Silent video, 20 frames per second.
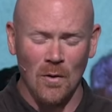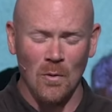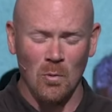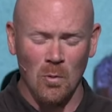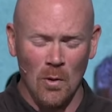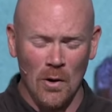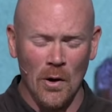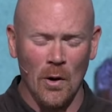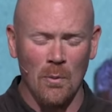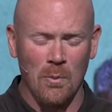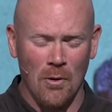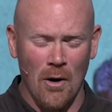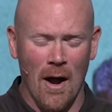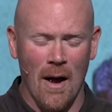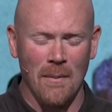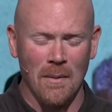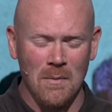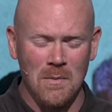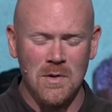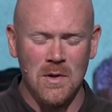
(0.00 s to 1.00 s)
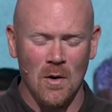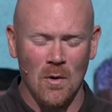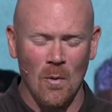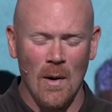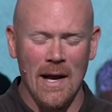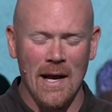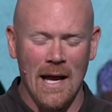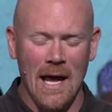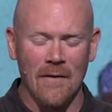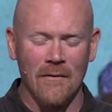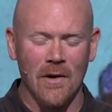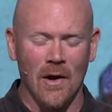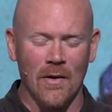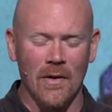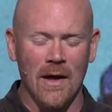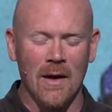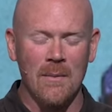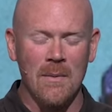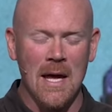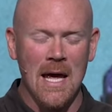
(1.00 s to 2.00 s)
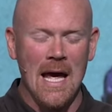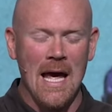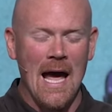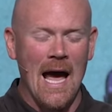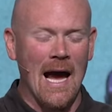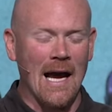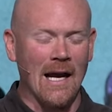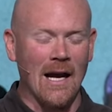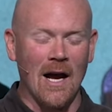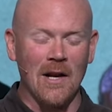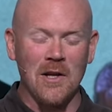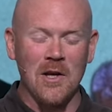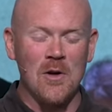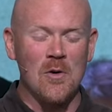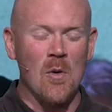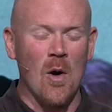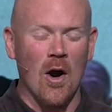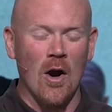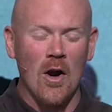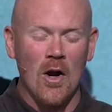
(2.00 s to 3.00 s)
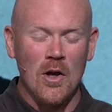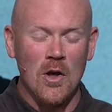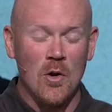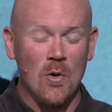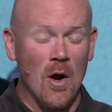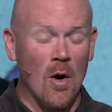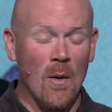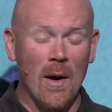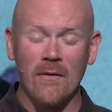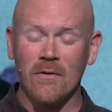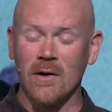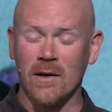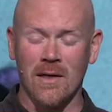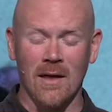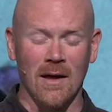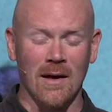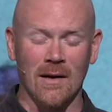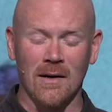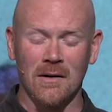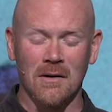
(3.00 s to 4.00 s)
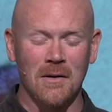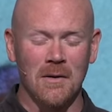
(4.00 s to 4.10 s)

real problems that are weighing heavy on them. And God, you are, you know everything.